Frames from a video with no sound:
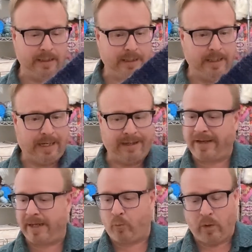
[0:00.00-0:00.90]
I've got
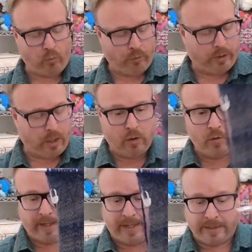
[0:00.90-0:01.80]
one more to go,
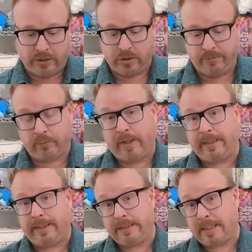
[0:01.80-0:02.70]
and it should be ready
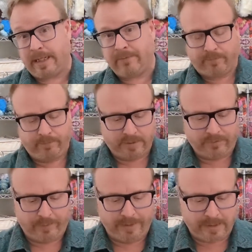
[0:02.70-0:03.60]
in time for me
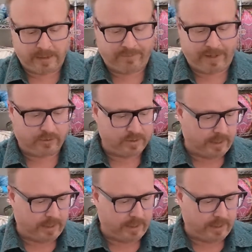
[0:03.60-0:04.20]
to send to Father's Day.